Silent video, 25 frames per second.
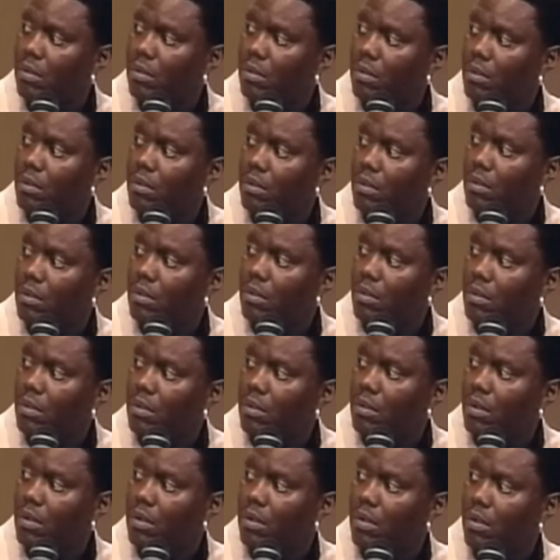those iconic
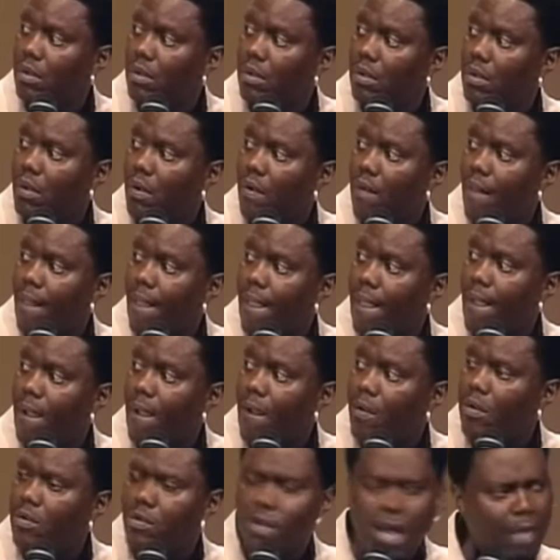punchlines was a man
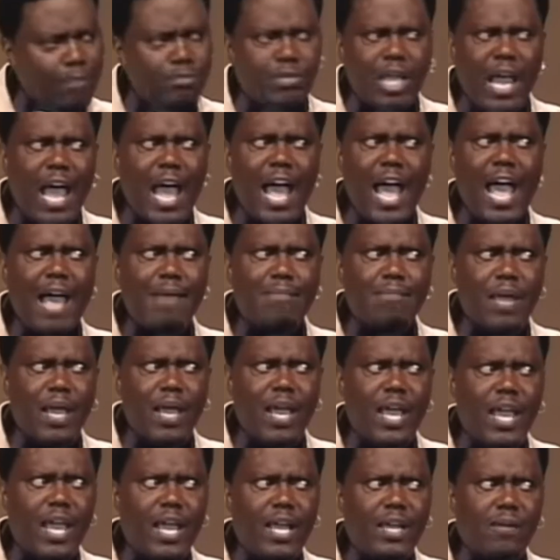who was terrified,
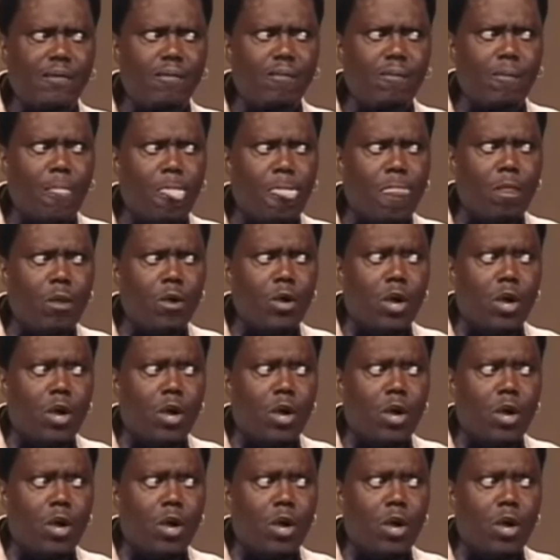not of